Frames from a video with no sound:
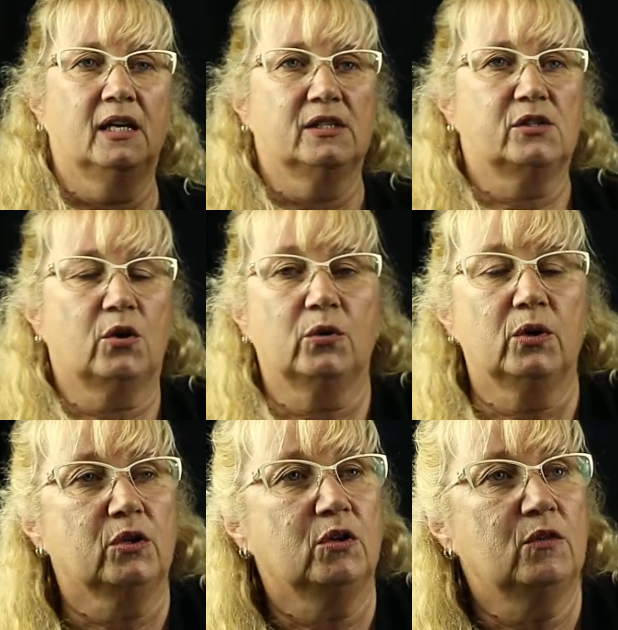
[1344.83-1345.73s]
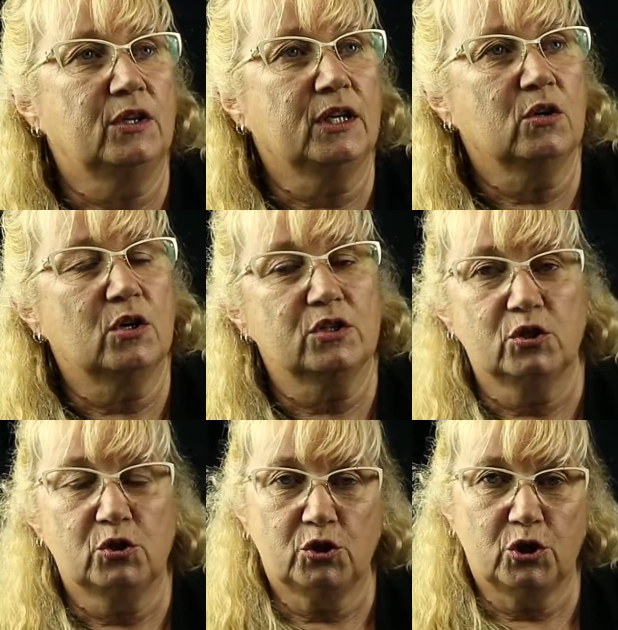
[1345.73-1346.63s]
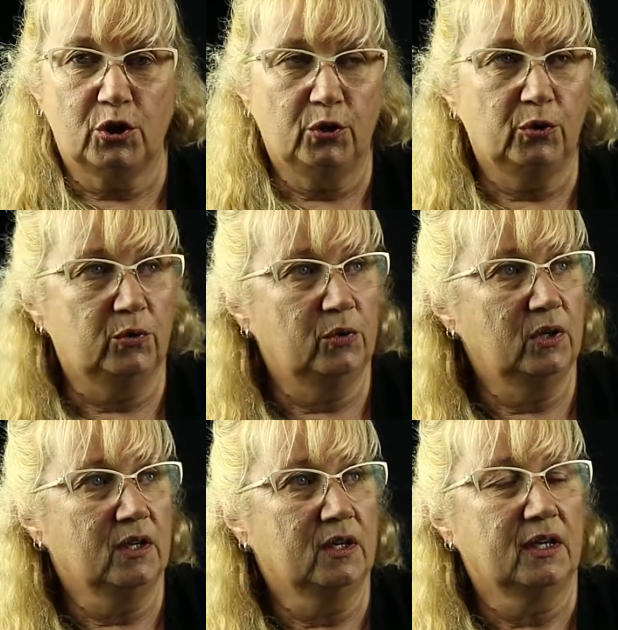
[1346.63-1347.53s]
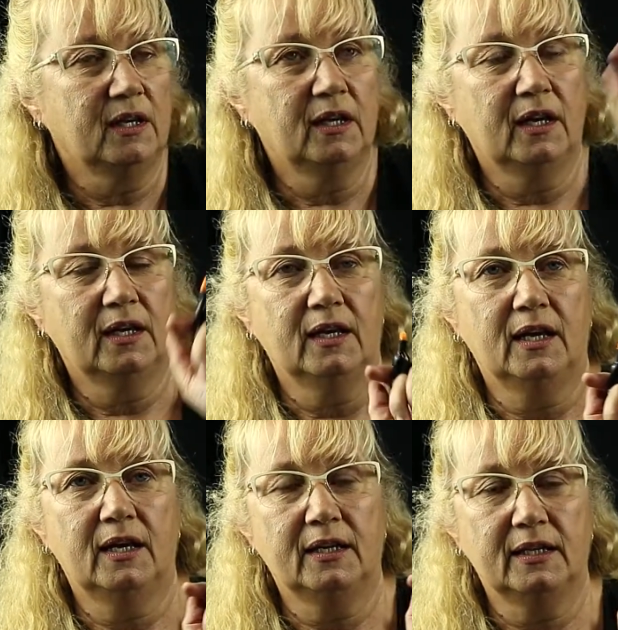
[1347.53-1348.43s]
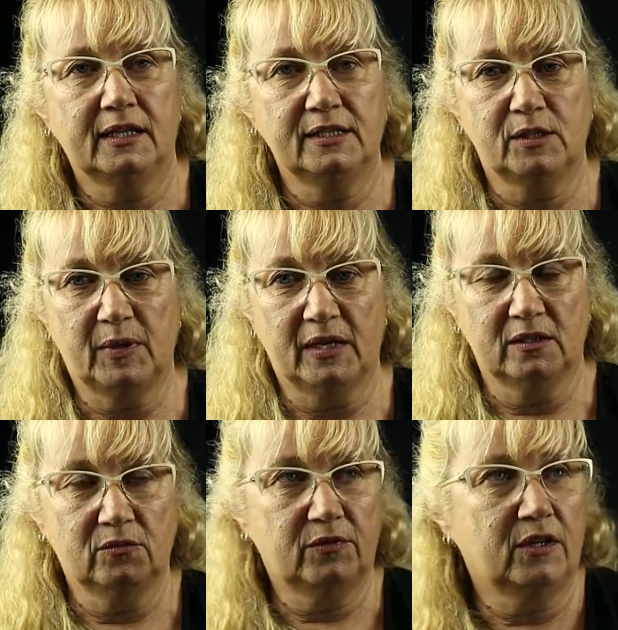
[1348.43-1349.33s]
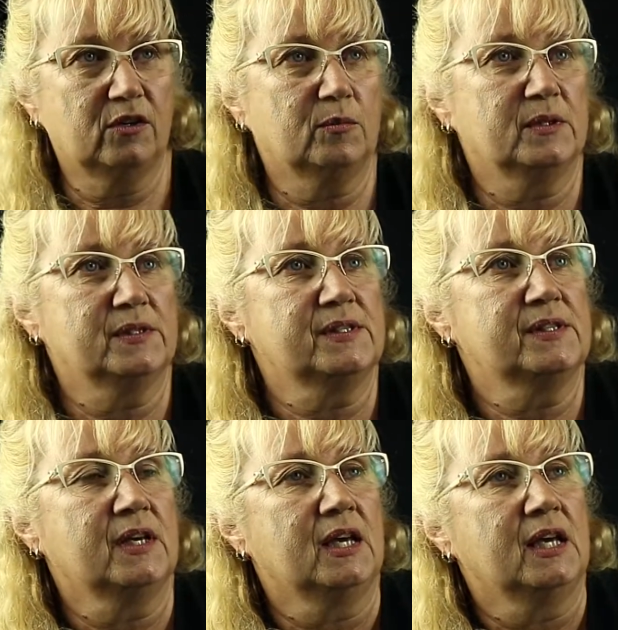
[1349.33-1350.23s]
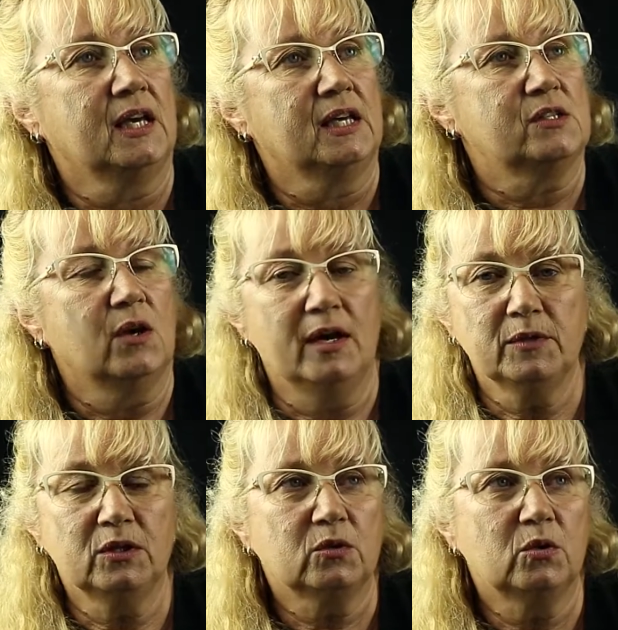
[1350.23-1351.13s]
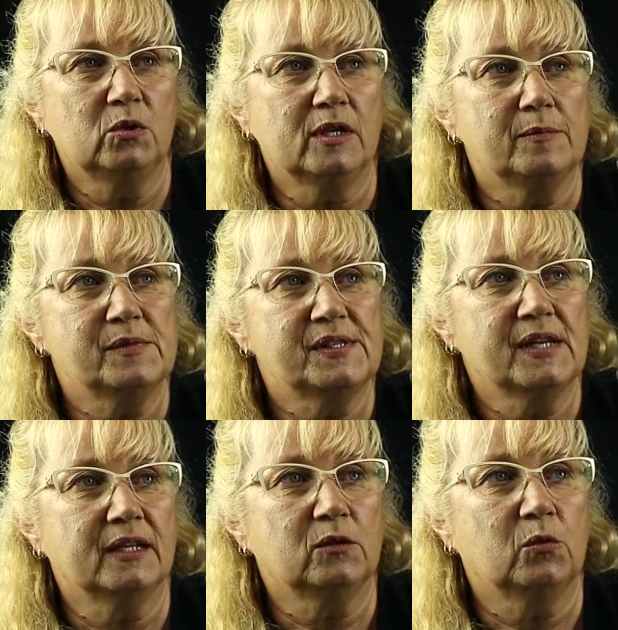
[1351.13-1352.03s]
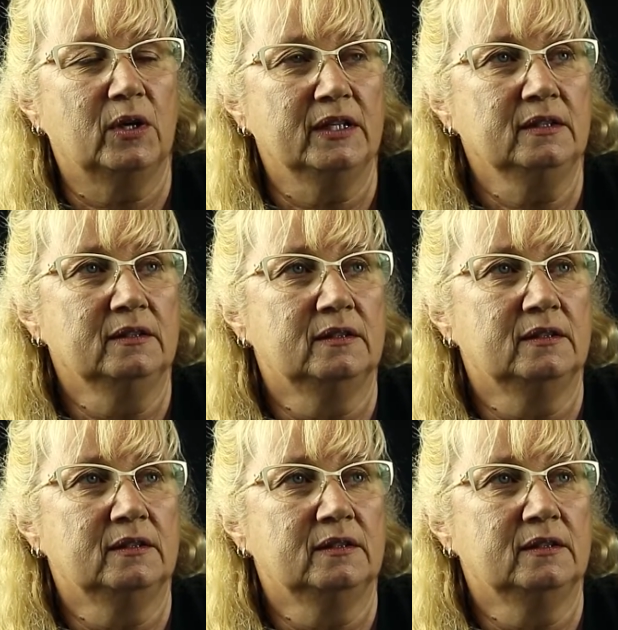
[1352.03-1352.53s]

So you've only got 2 independent variables. So I'm going to call them site 1